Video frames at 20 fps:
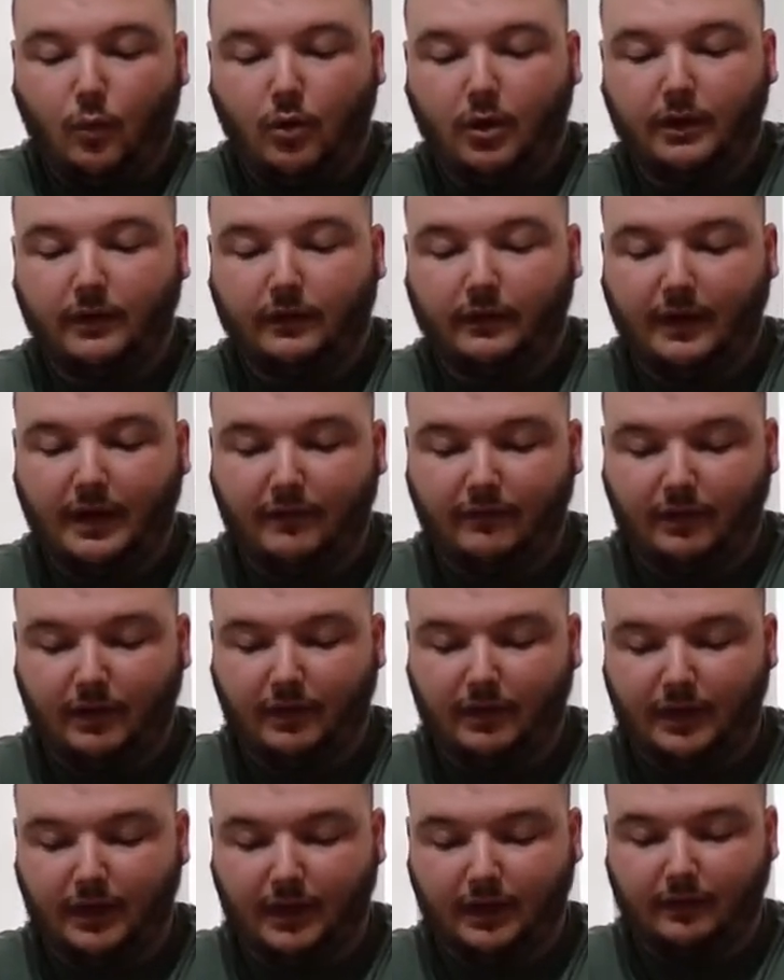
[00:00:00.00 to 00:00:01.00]
Once
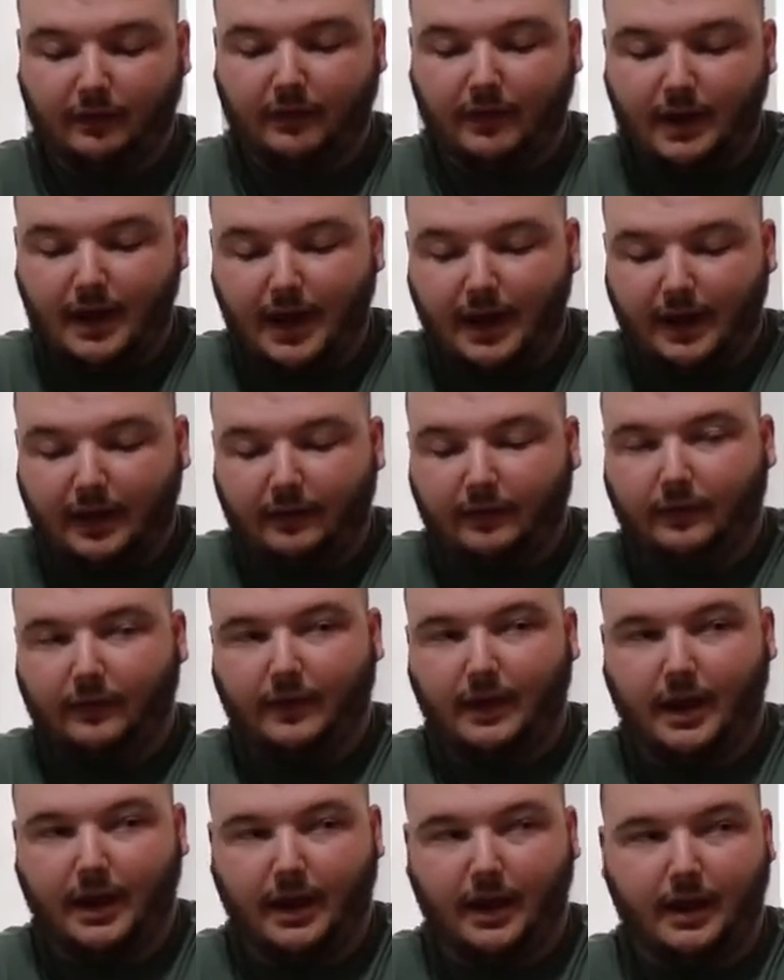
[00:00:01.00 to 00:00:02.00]
everything is
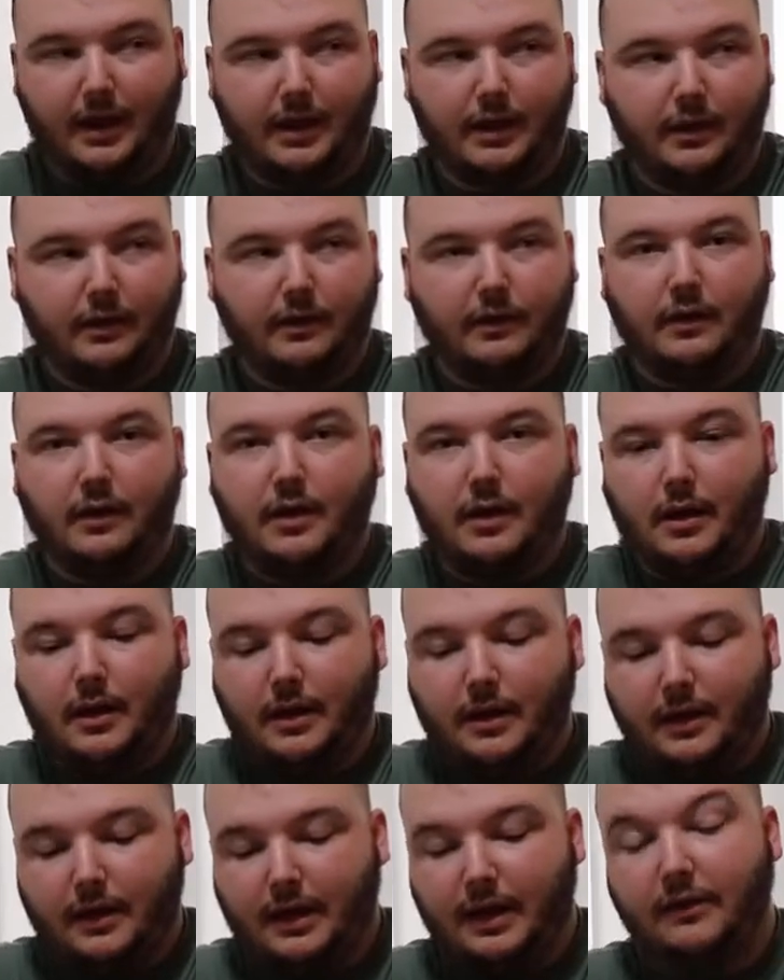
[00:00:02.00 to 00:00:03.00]
nice and
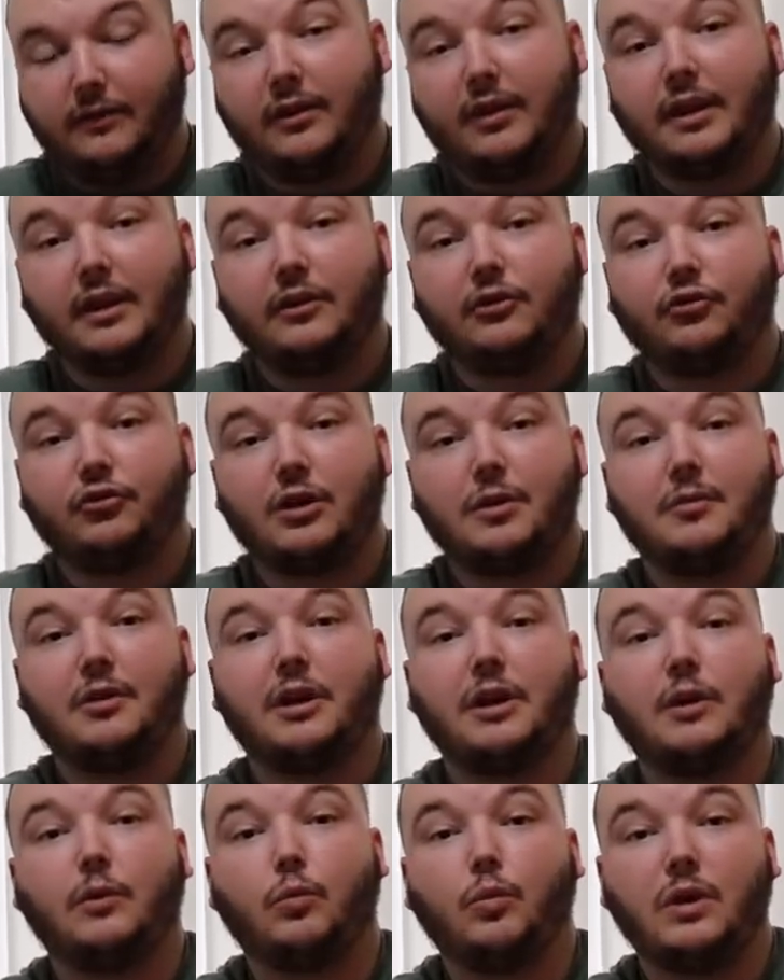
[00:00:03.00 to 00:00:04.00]
evenly
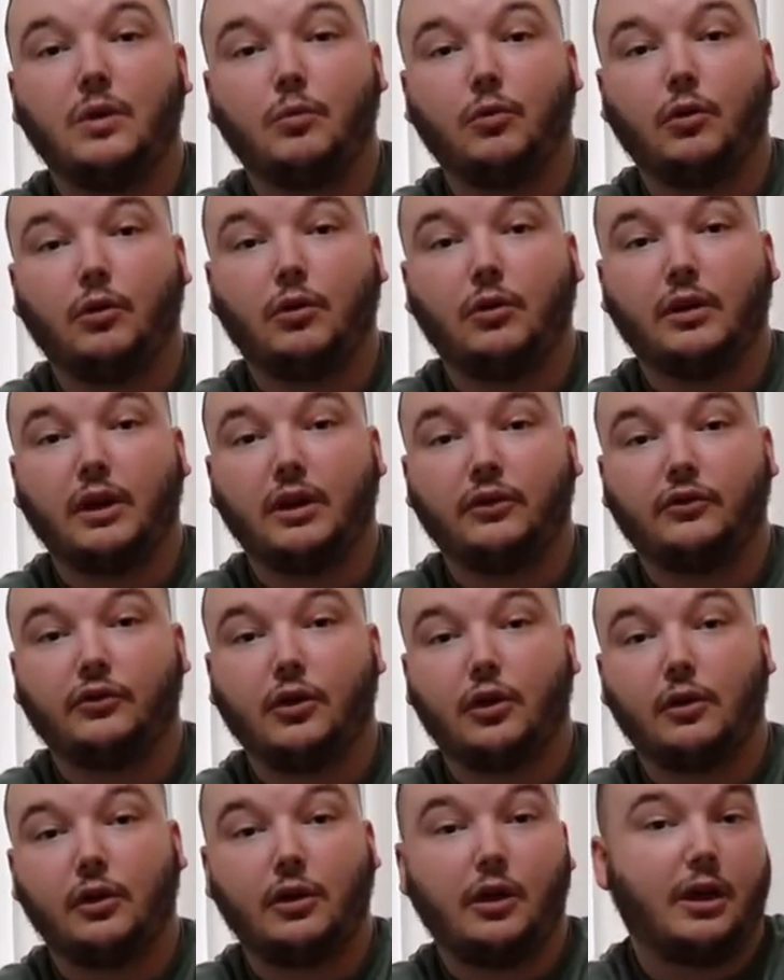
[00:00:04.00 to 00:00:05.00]
distributed, we will get
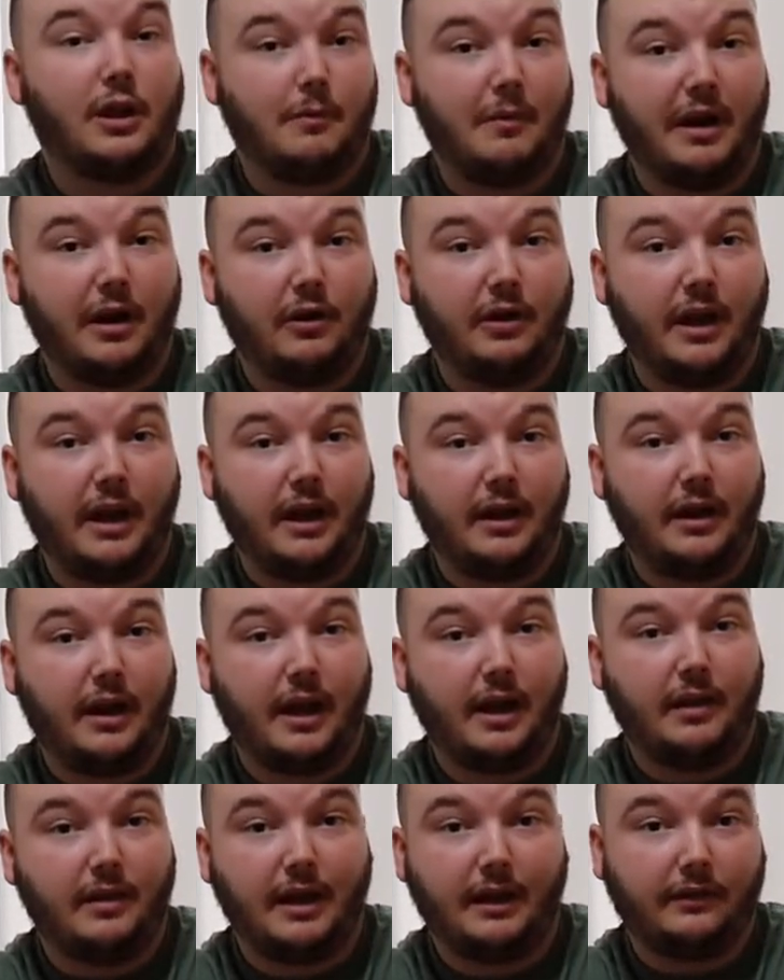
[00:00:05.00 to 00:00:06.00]
started on the marinade,
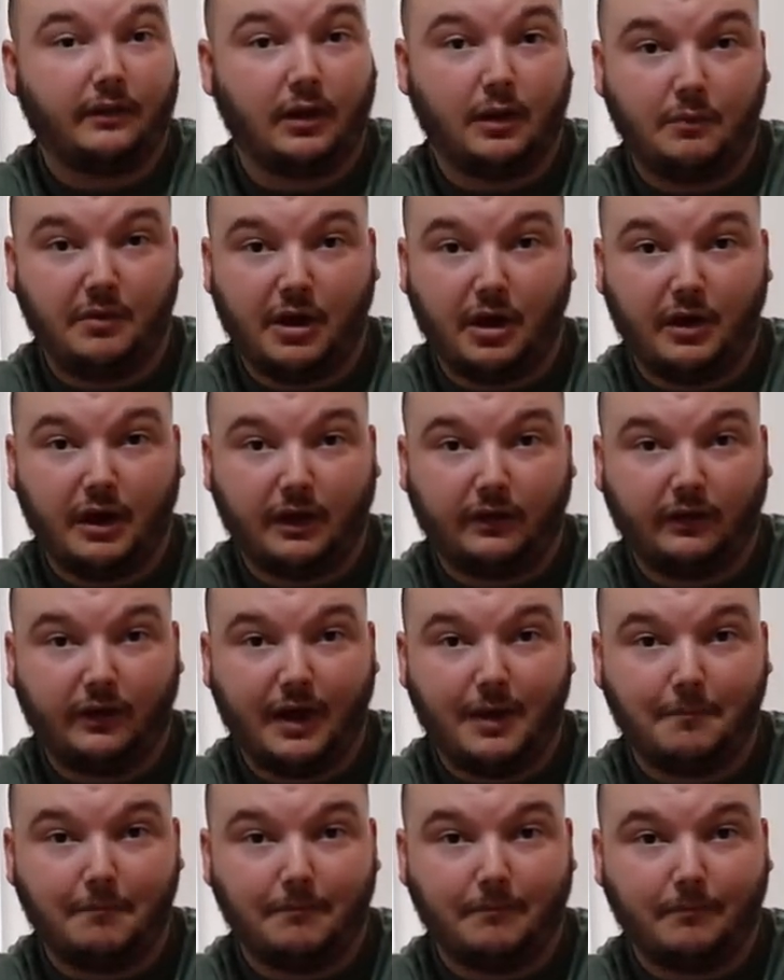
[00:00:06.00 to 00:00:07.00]
and that's going to be our next
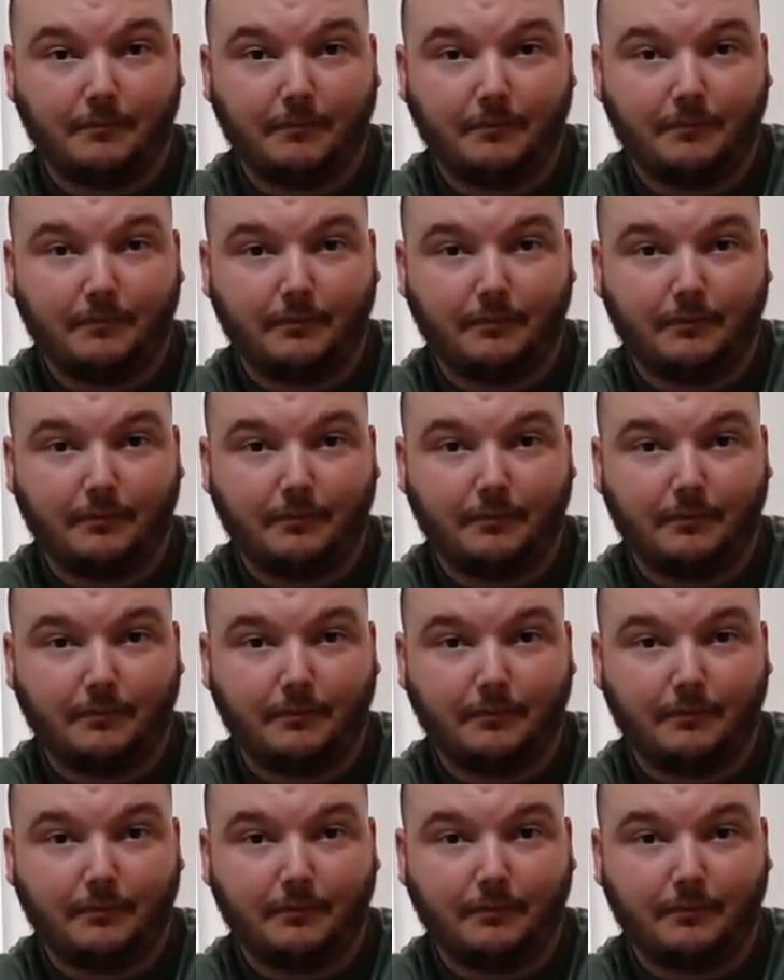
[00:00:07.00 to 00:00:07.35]
step.